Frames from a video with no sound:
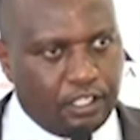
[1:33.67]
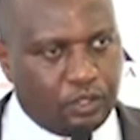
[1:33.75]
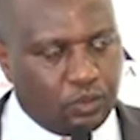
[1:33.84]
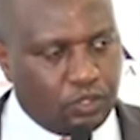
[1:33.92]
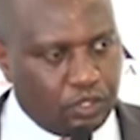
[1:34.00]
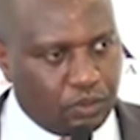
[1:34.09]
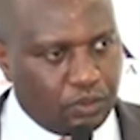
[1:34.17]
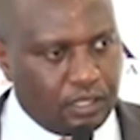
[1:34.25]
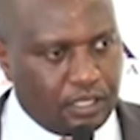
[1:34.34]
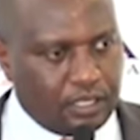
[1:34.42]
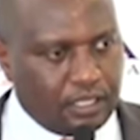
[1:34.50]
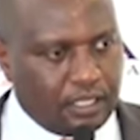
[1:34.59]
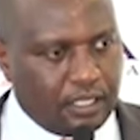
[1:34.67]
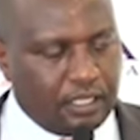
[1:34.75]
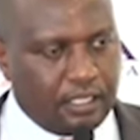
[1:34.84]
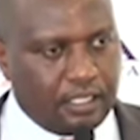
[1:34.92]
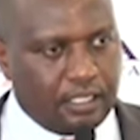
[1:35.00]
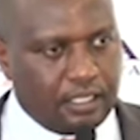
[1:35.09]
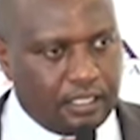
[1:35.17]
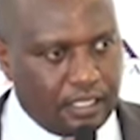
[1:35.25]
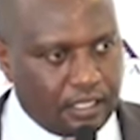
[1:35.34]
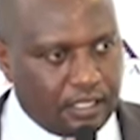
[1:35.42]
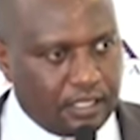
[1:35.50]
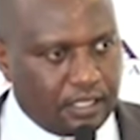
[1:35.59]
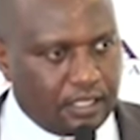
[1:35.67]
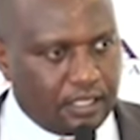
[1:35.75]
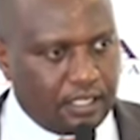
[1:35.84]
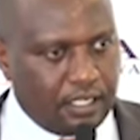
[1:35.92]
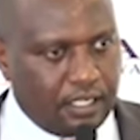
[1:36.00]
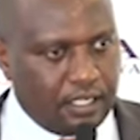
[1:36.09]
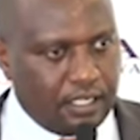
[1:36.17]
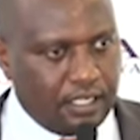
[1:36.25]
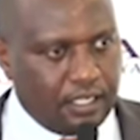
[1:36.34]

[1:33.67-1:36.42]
to ensure that uh, justice is done